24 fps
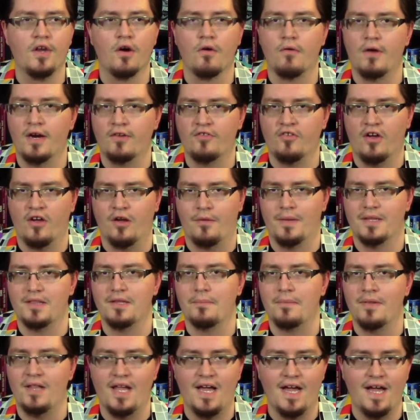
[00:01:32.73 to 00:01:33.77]
where I talk about the
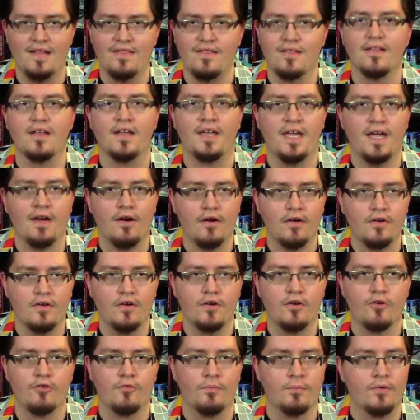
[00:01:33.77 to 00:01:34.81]
plot and the
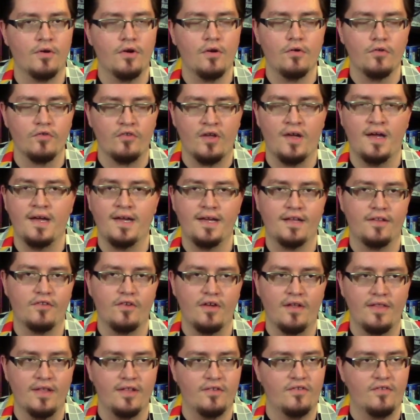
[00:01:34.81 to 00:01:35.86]
characters, pros, cons,
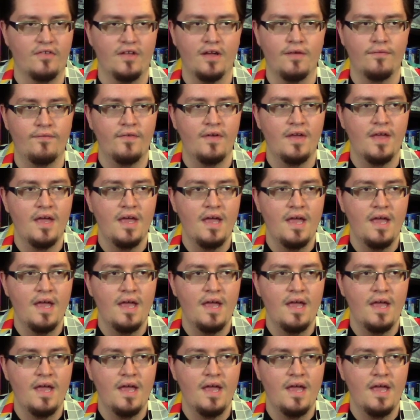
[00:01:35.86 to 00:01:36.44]
all that stuff.